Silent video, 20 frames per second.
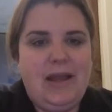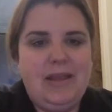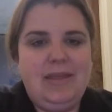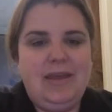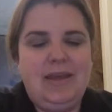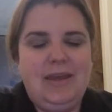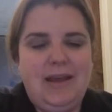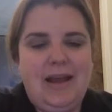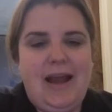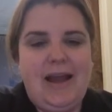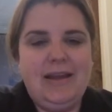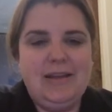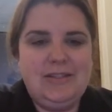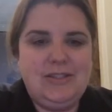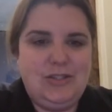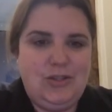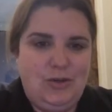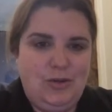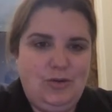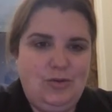I think I
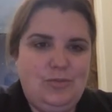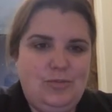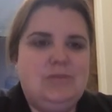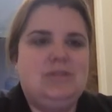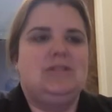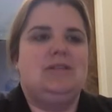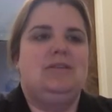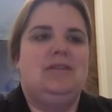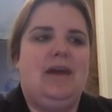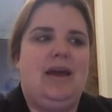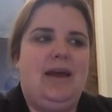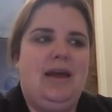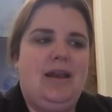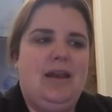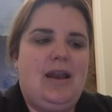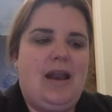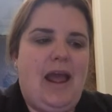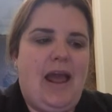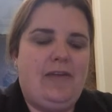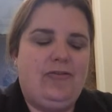assumed that
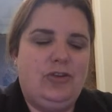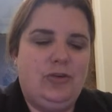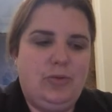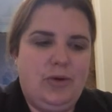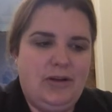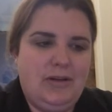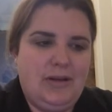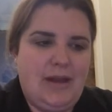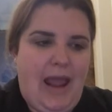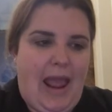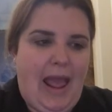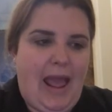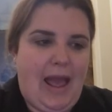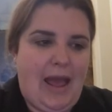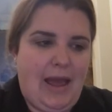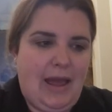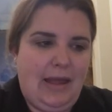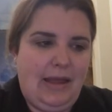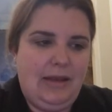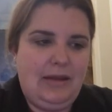everyone
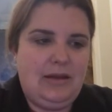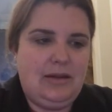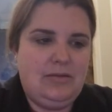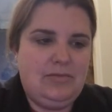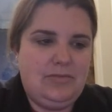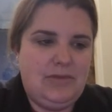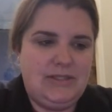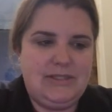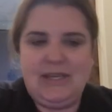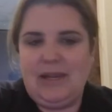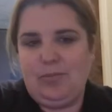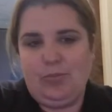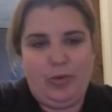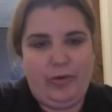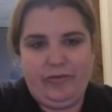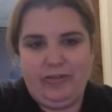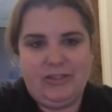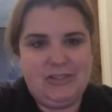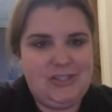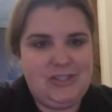had the same
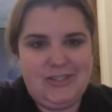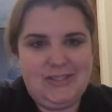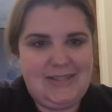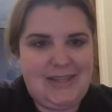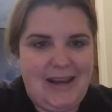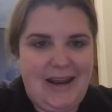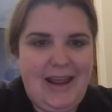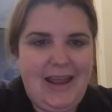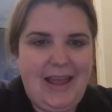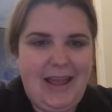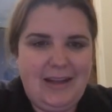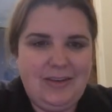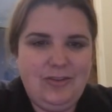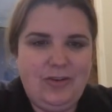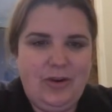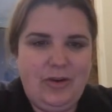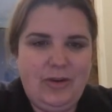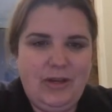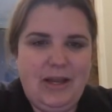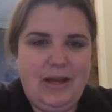privileges that I had
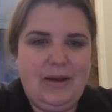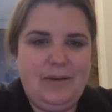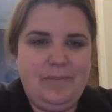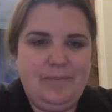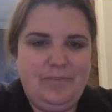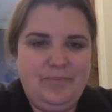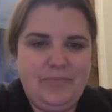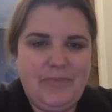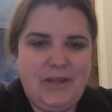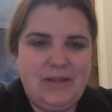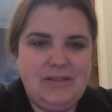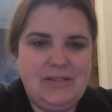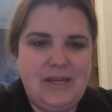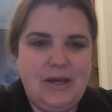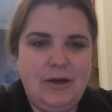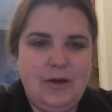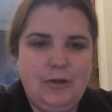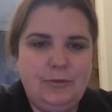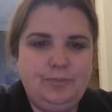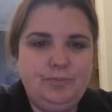growing up.
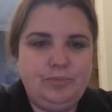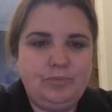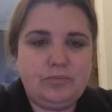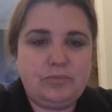So